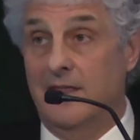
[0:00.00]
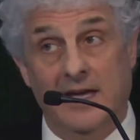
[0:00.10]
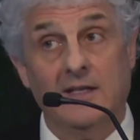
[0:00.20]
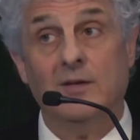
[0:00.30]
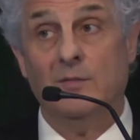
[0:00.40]

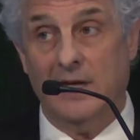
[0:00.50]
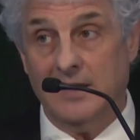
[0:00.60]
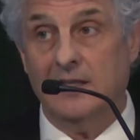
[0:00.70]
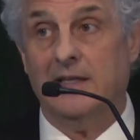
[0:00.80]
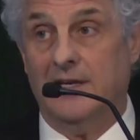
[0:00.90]
They can
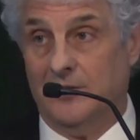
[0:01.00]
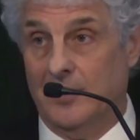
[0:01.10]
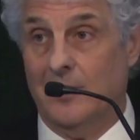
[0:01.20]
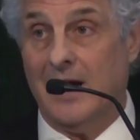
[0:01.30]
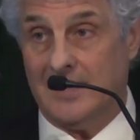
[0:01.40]
regulate
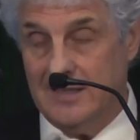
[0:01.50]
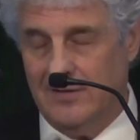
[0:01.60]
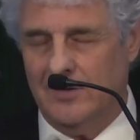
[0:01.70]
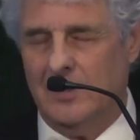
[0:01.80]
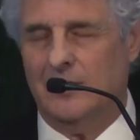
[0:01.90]
their
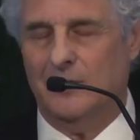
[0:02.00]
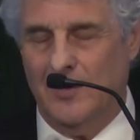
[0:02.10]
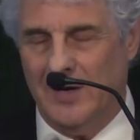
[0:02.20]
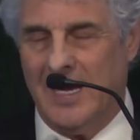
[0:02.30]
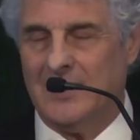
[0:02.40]
activity, their
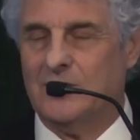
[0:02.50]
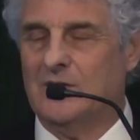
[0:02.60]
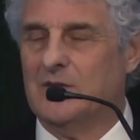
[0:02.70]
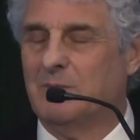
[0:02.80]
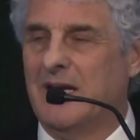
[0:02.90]
own
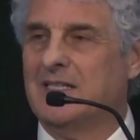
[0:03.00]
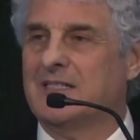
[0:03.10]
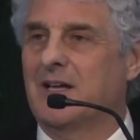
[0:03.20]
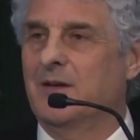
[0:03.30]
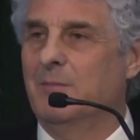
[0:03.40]
actions,
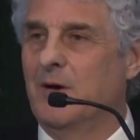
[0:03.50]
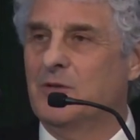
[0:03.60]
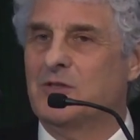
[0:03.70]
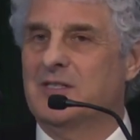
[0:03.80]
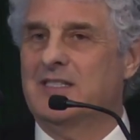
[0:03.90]
based on
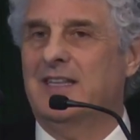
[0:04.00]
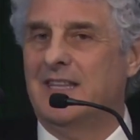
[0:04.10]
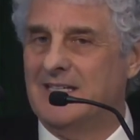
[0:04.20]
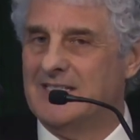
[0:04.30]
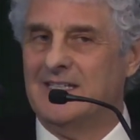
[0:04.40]
emotions that
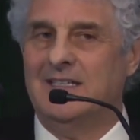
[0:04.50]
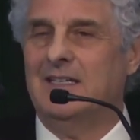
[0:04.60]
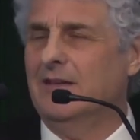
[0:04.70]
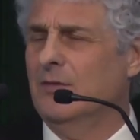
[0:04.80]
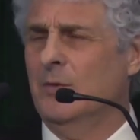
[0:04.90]
they see,
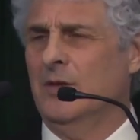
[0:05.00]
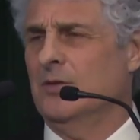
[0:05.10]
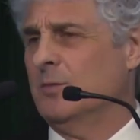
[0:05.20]
even when